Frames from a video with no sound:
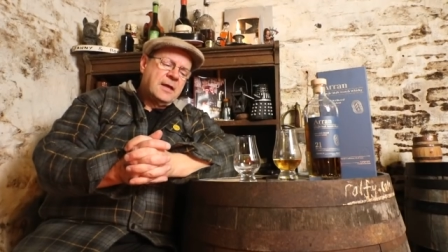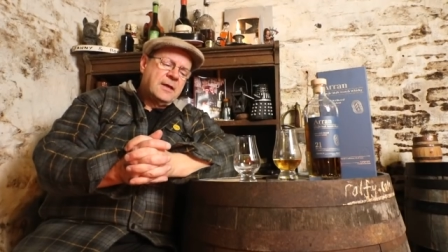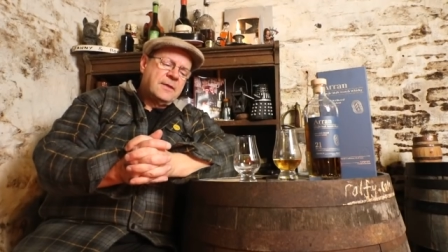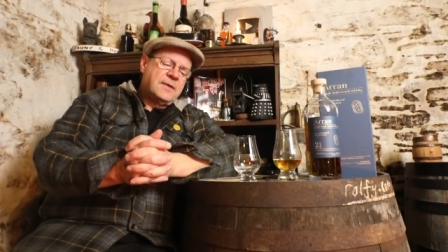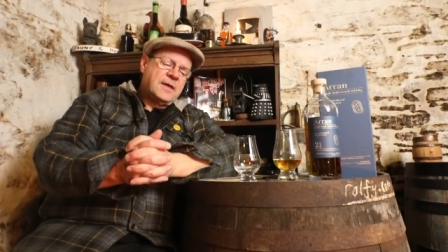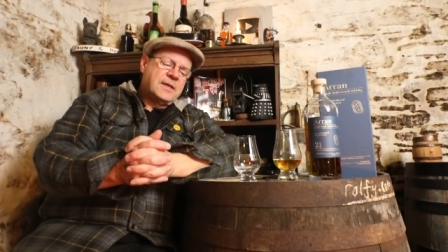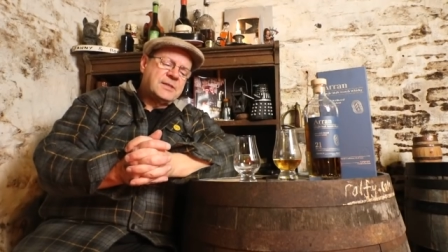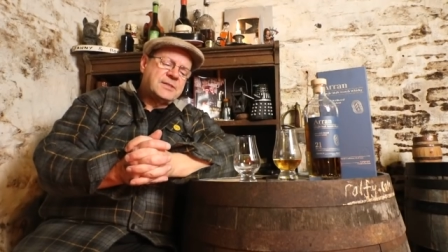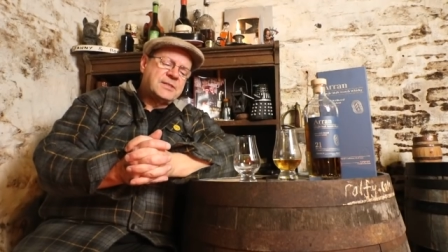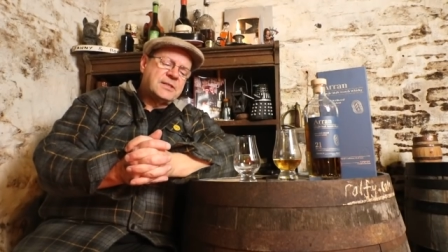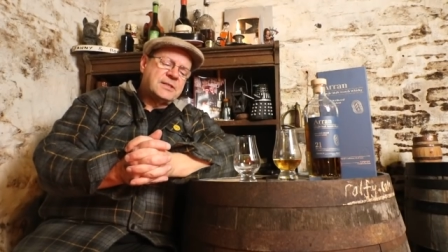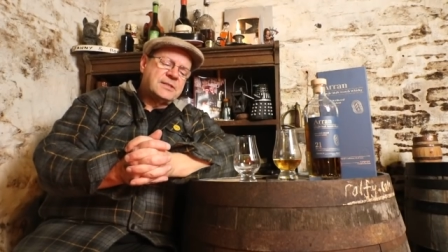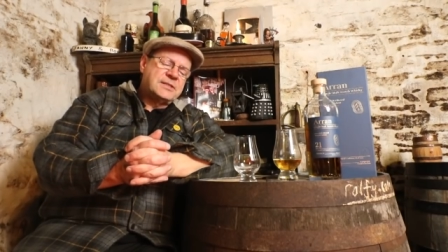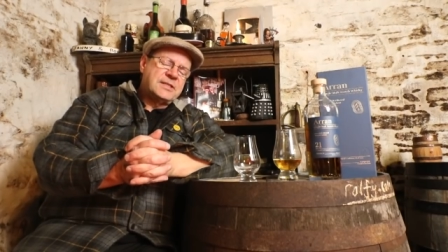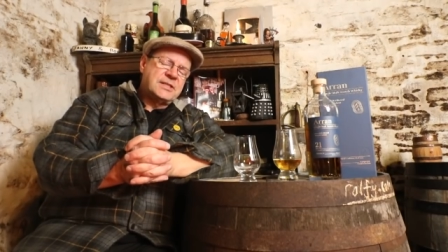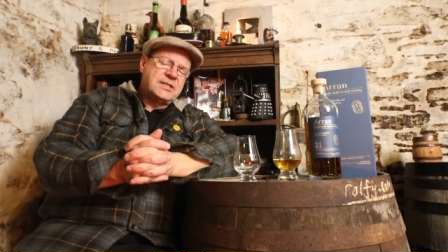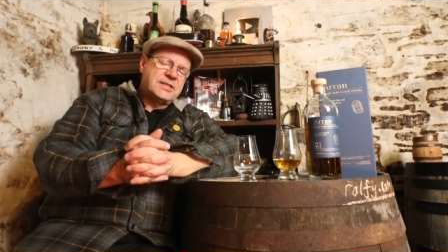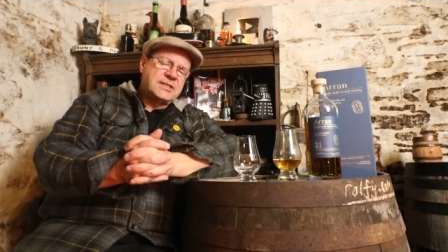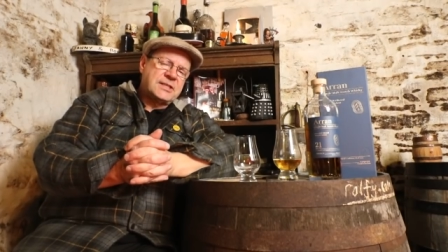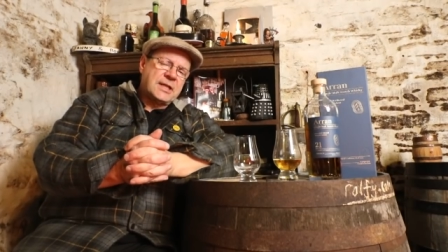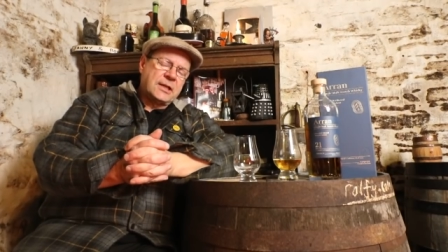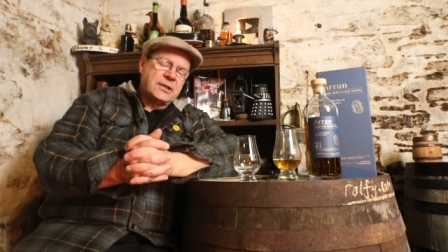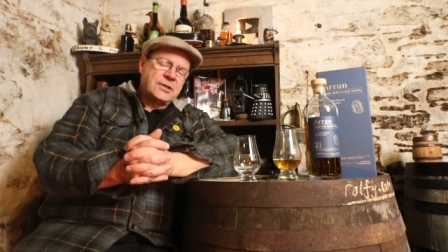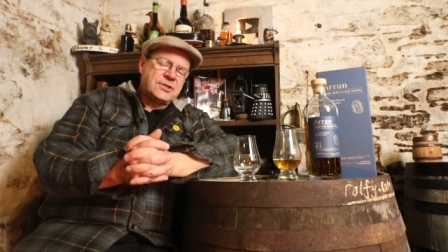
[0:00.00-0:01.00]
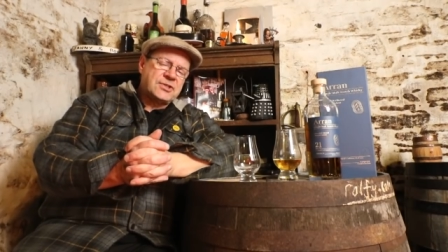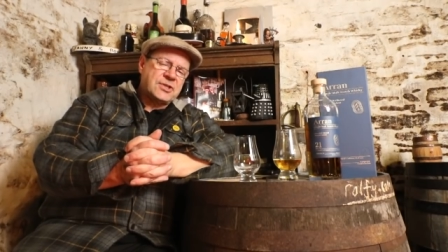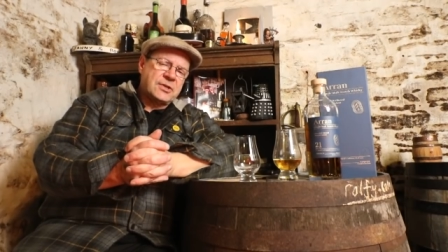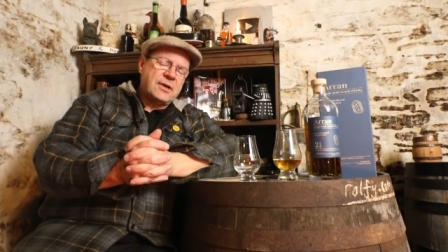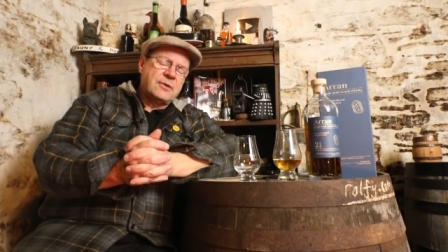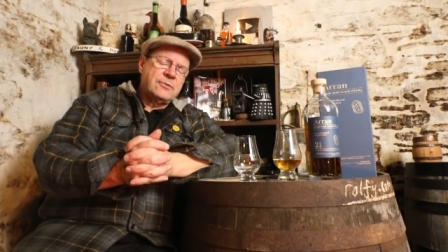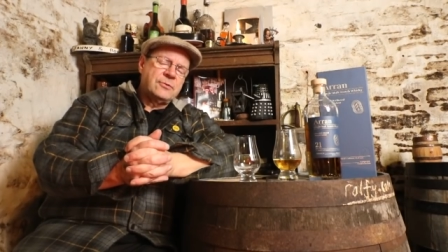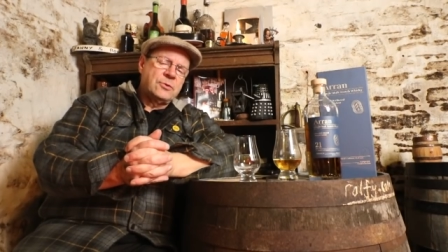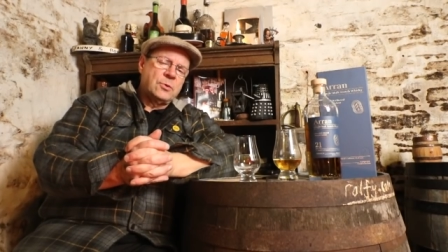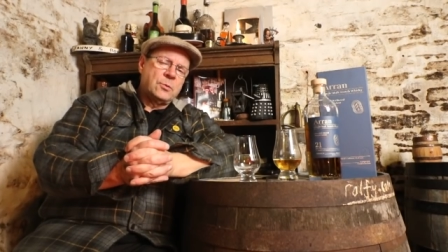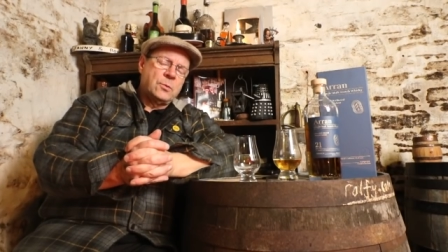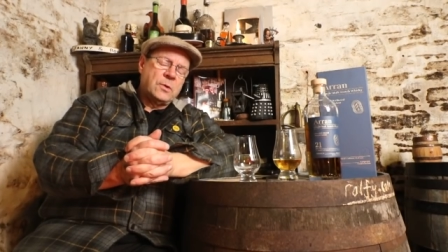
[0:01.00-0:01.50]
that distillers
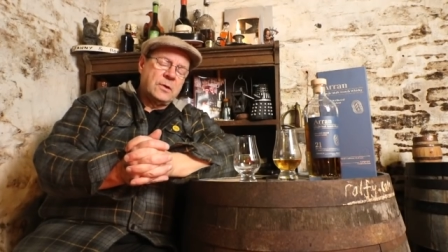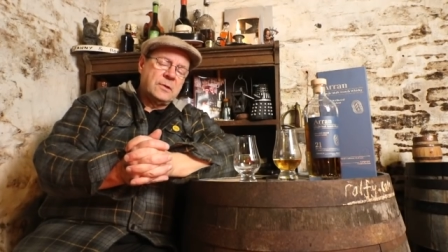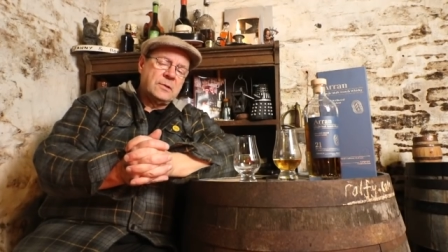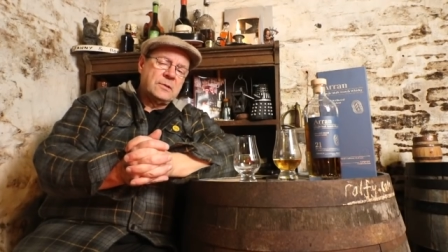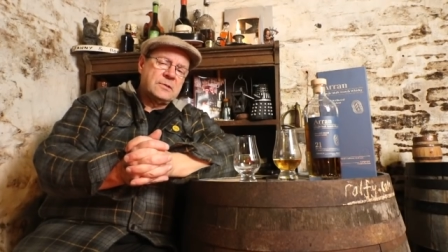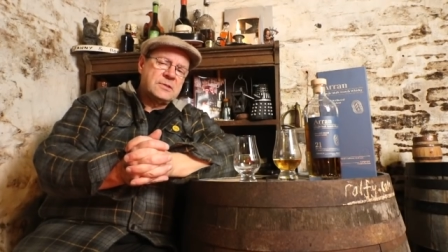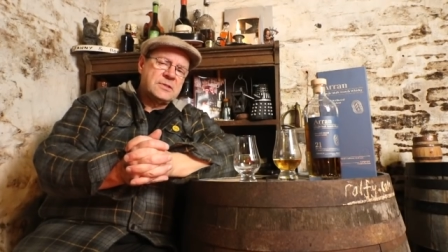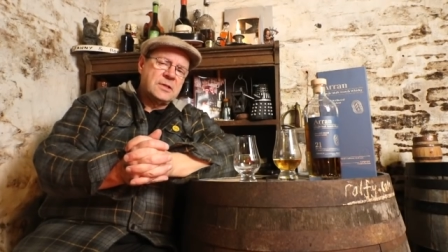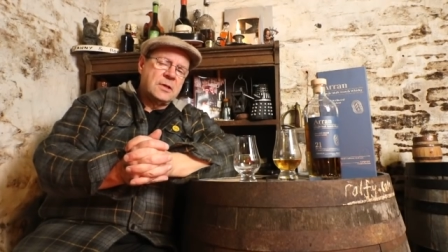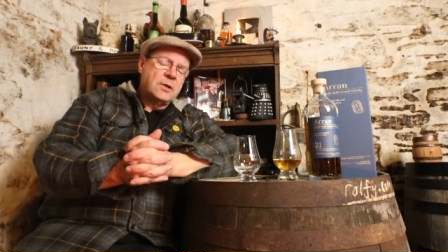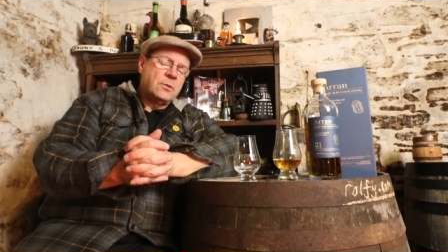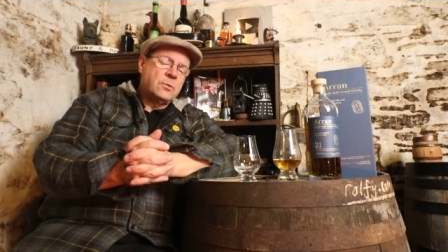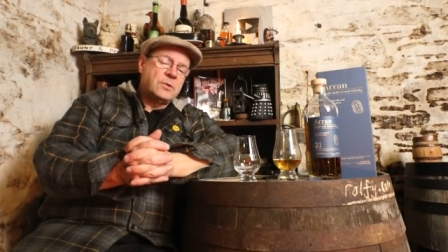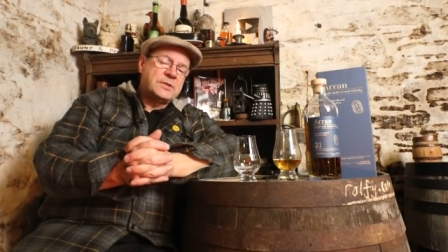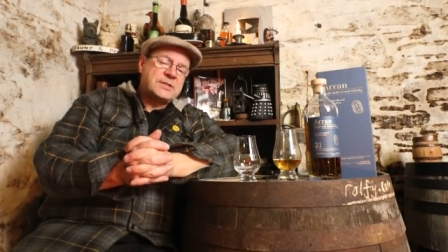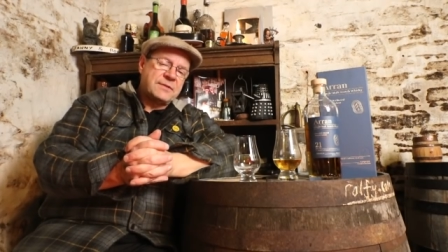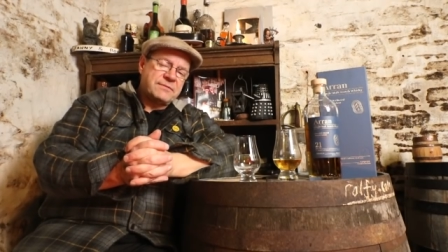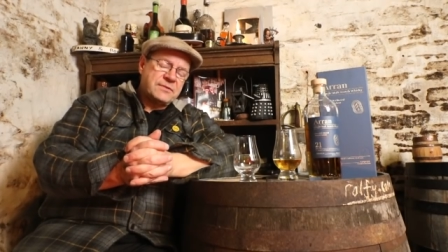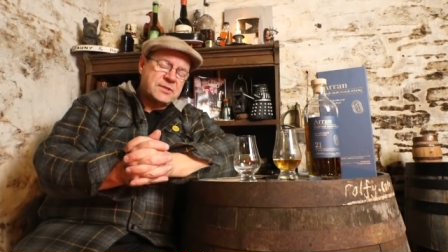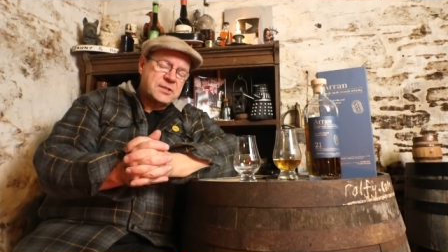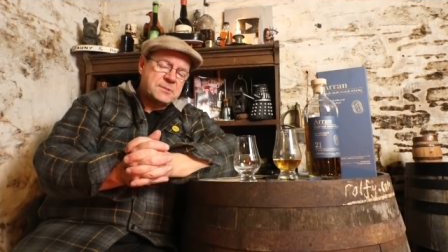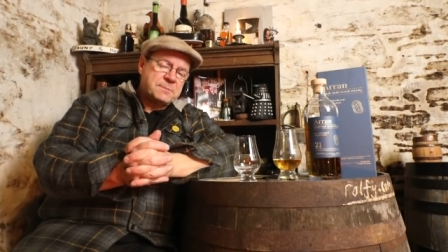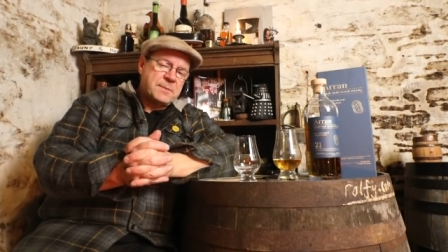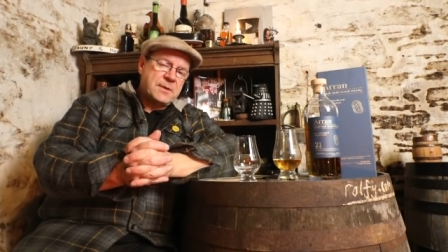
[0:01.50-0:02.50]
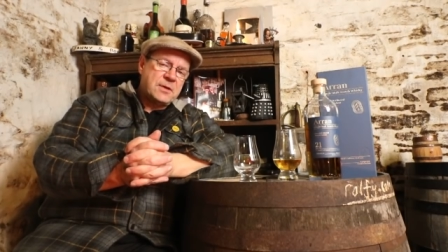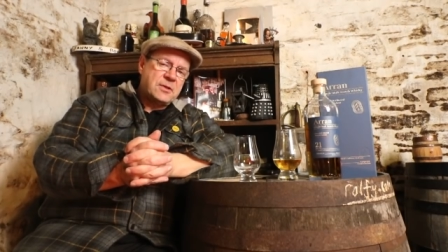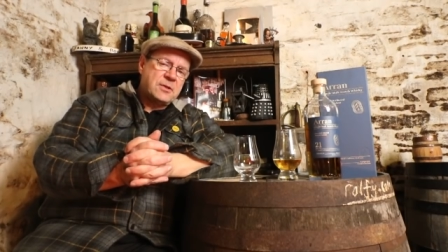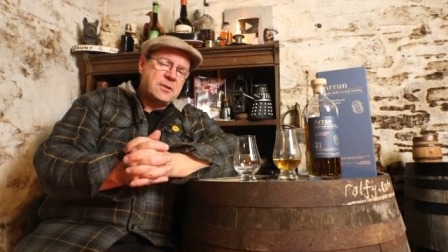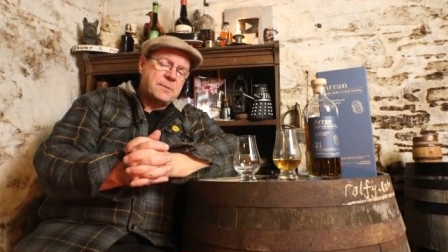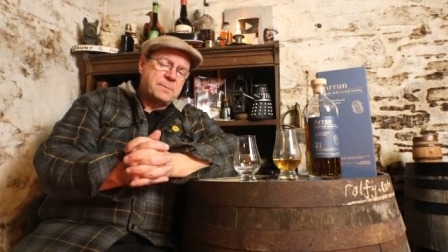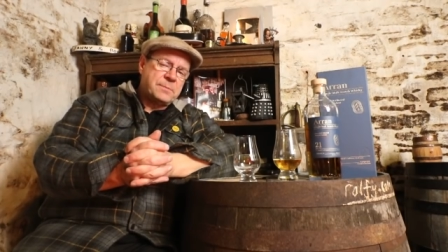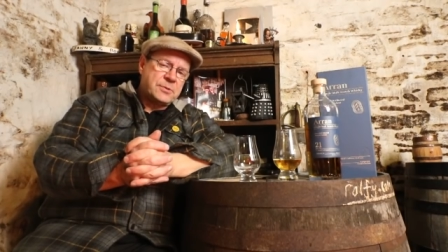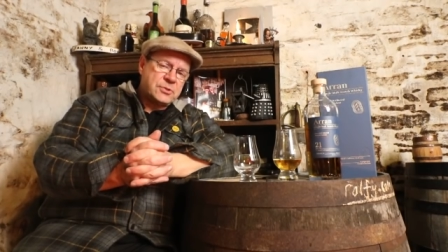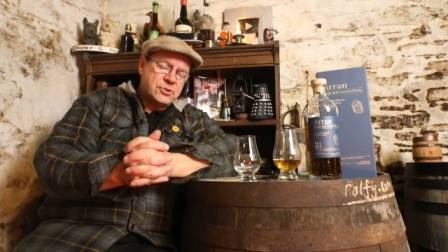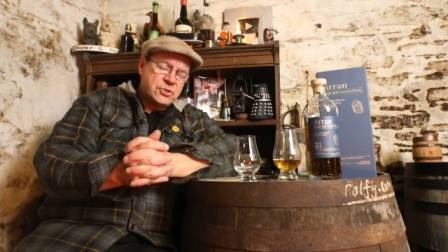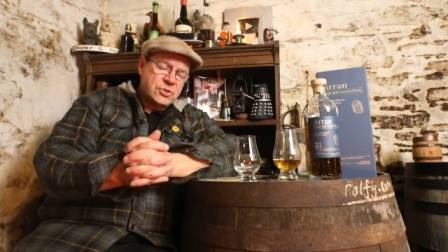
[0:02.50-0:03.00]
around the world, whatever spirit
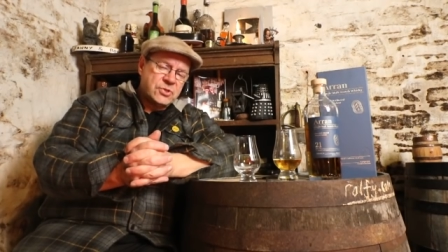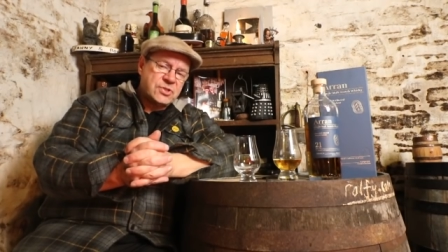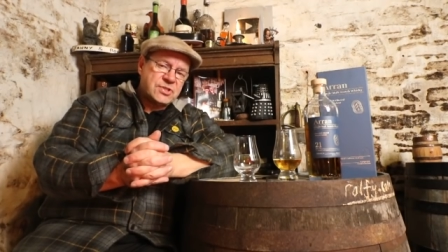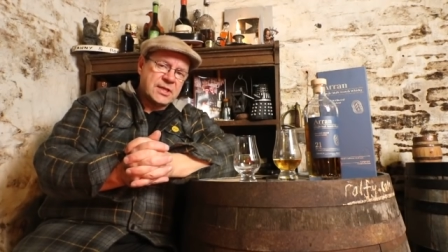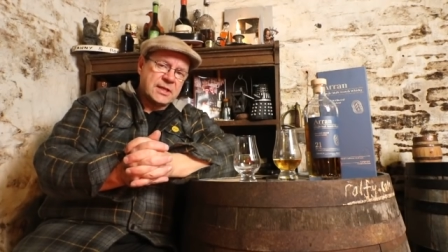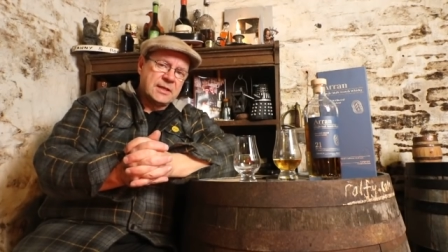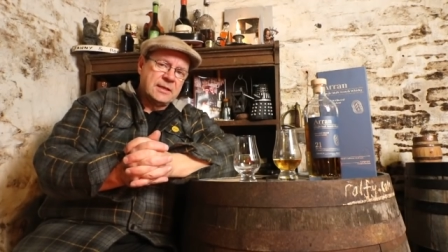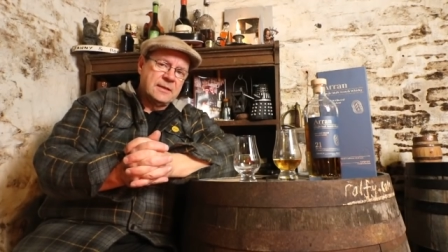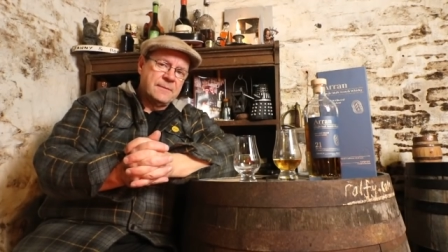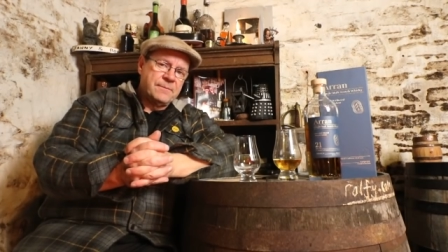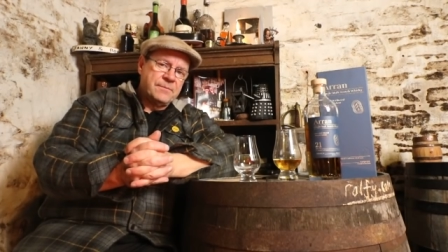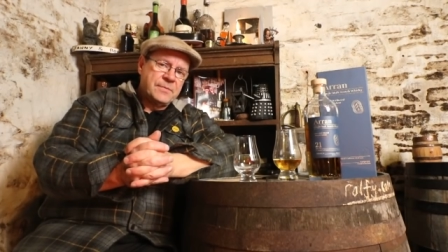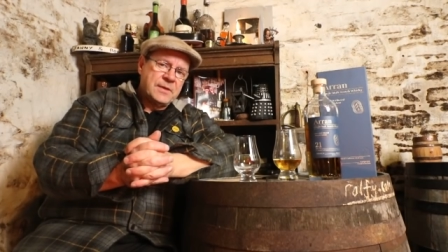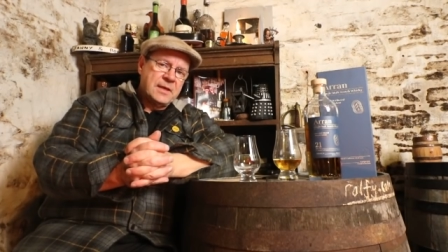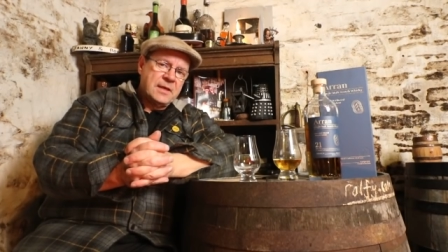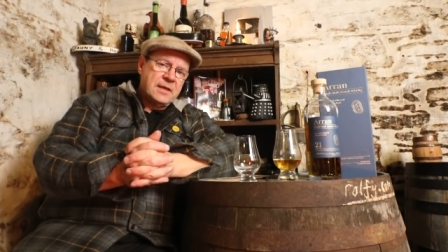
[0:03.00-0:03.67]
they're producing,